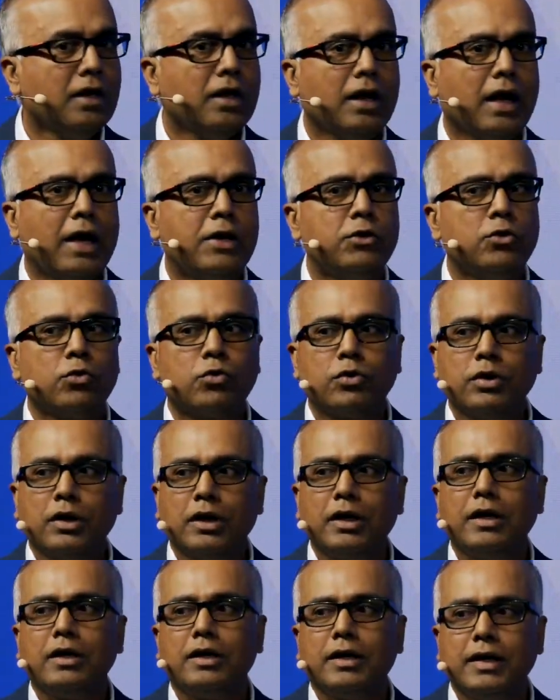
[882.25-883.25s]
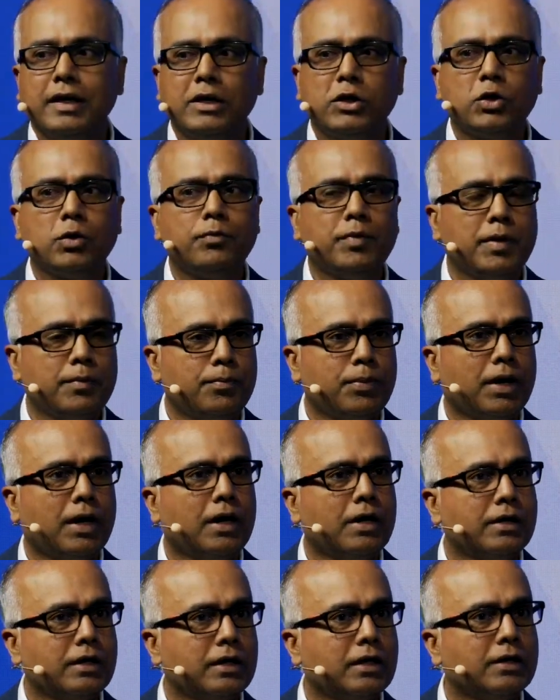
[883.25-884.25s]
And you really need to be
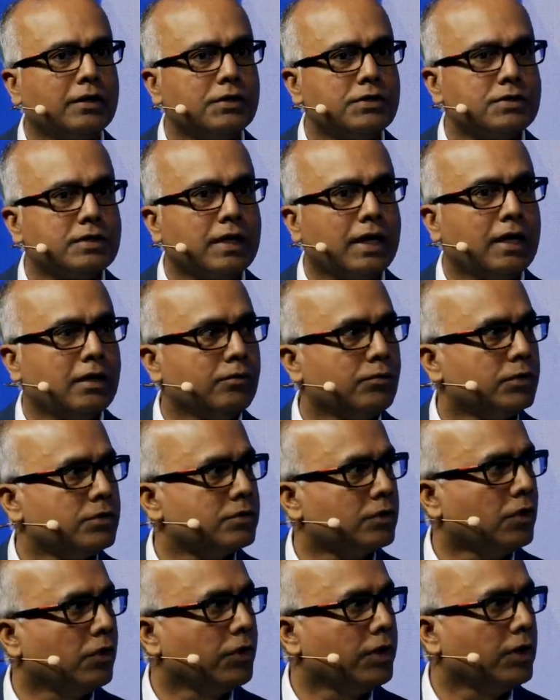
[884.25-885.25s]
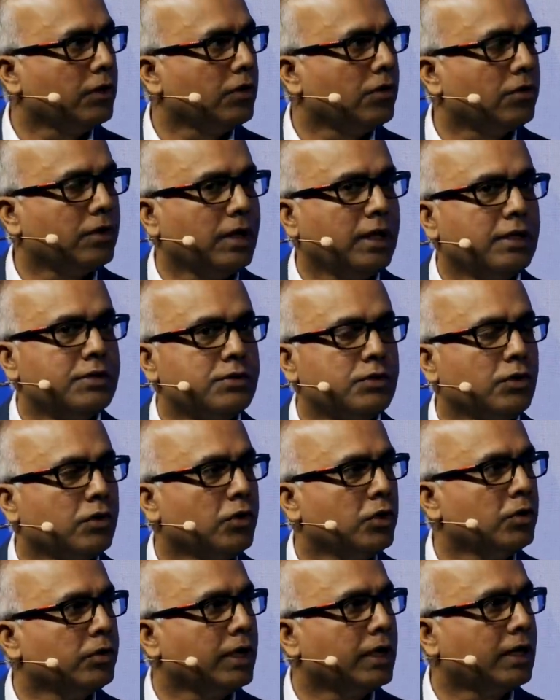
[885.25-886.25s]
part and understand what's going on, or else you're
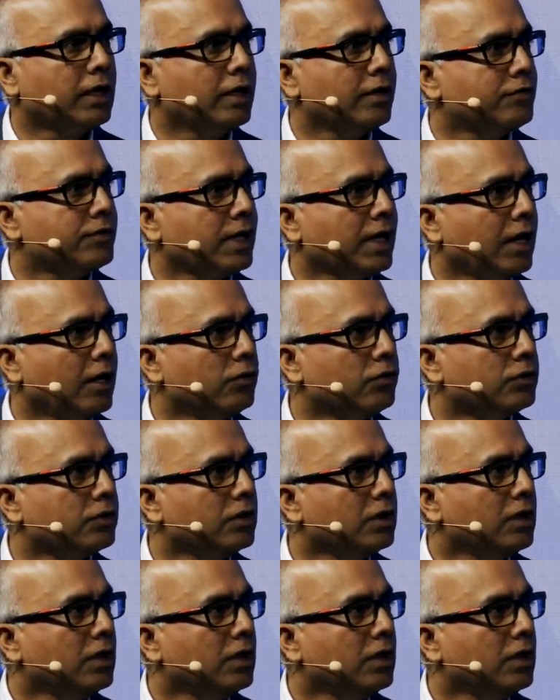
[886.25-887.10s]
going to get left out.